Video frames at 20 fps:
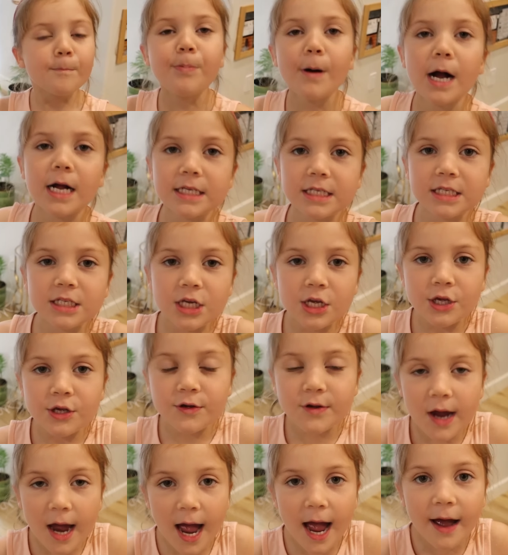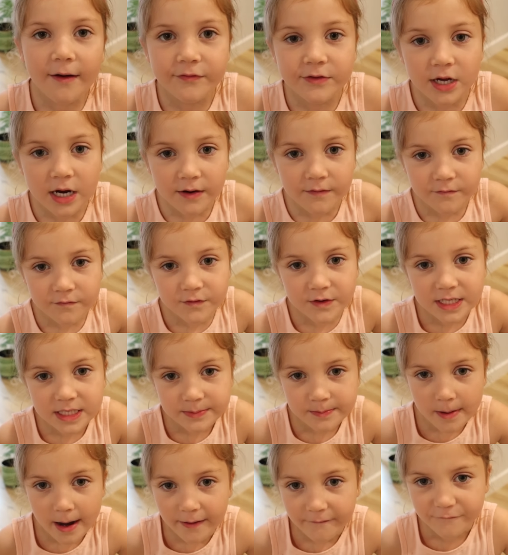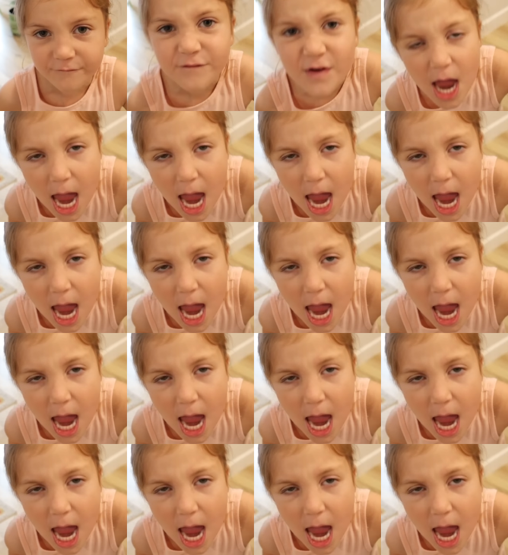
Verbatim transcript: But you have to unfreeze my